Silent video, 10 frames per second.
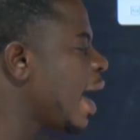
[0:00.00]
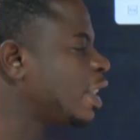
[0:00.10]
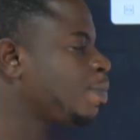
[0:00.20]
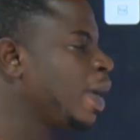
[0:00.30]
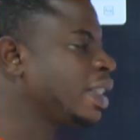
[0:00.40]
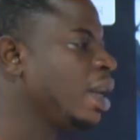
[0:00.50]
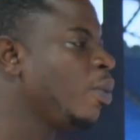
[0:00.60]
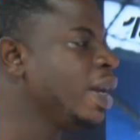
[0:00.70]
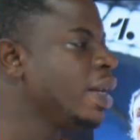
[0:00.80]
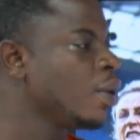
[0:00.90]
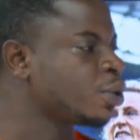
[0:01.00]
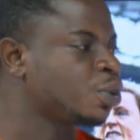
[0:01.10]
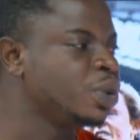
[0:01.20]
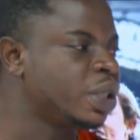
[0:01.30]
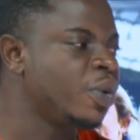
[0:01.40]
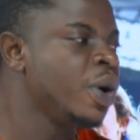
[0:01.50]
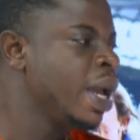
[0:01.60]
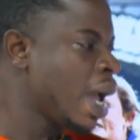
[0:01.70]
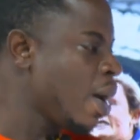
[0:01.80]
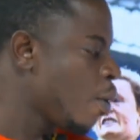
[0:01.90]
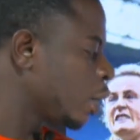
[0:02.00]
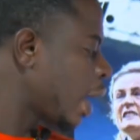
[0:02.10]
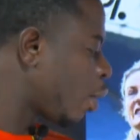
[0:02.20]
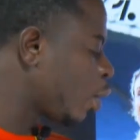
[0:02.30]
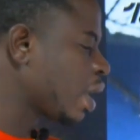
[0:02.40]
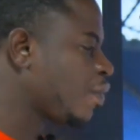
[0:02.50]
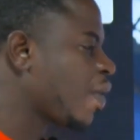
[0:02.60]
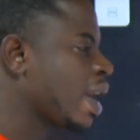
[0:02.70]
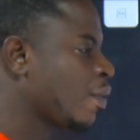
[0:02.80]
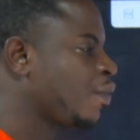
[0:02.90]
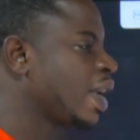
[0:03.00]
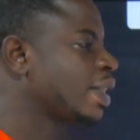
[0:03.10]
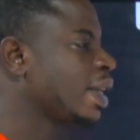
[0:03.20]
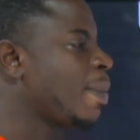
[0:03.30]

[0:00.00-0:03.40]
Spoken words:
especially when they lost 2-0 quarter final first leg.